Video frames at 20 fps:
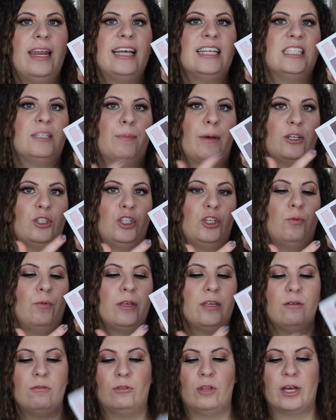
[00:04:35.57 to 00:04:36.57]
especially
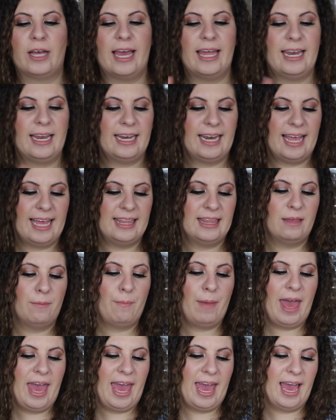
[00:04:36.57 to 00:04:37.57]
when you look at it in the
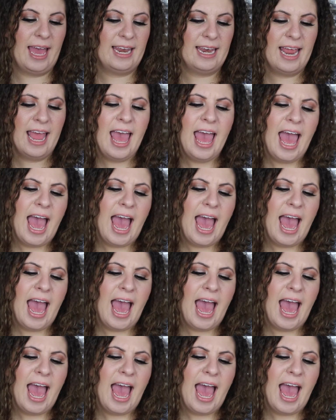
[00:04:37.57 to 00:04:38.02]
pan.